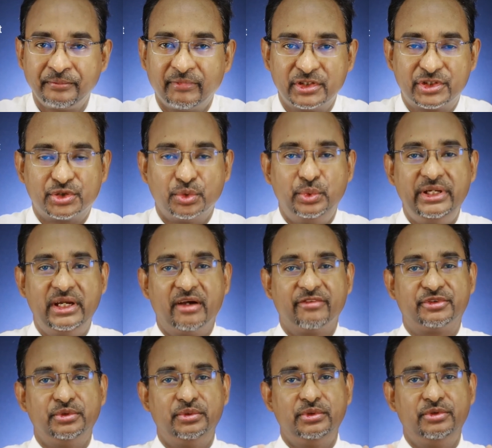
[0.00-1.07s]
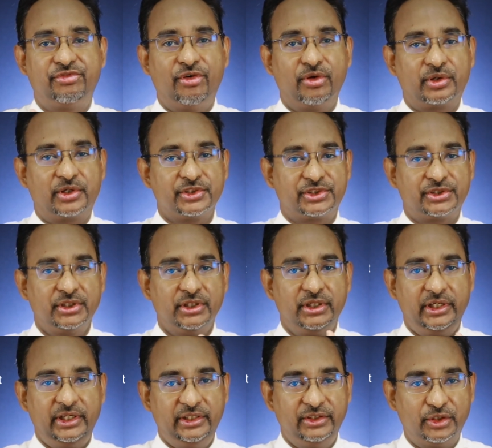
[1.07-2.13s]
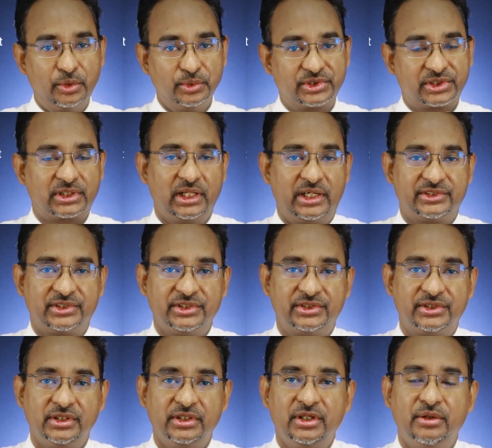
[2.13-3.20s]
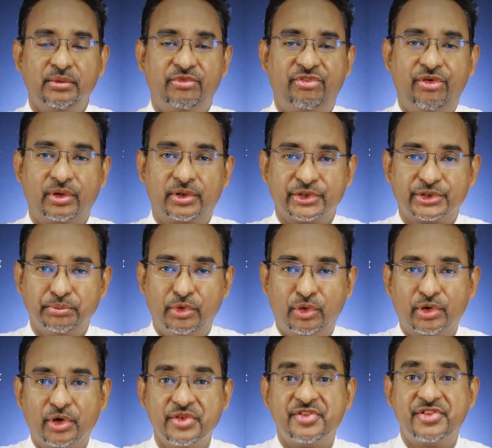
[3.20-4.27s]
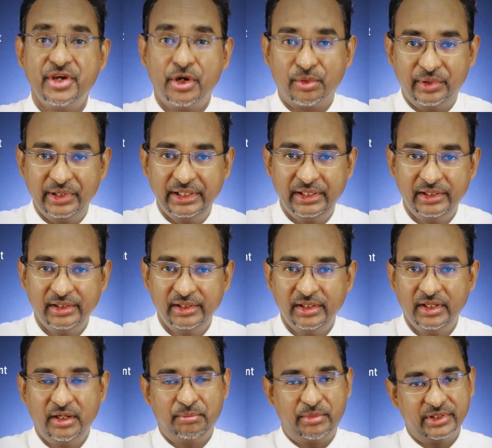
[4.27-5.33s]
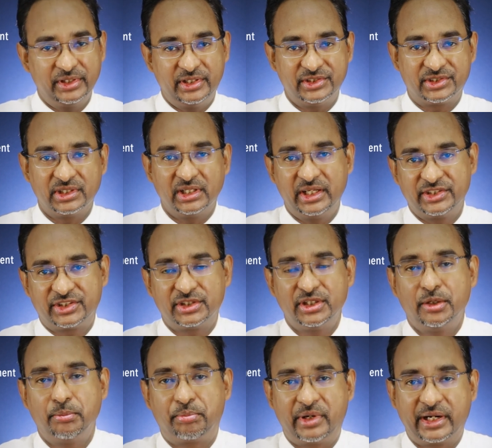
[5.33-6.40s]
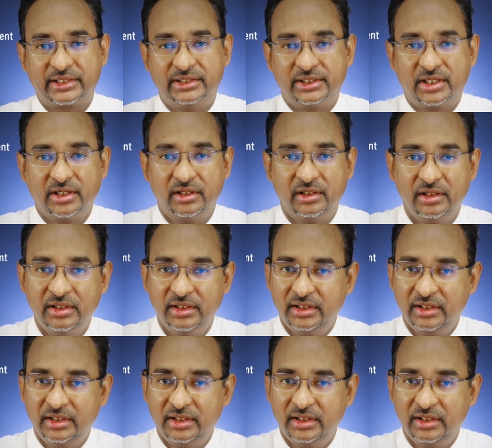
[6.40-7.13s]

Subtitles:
So we have to focus in those classes, focus more on theory, but there is less practical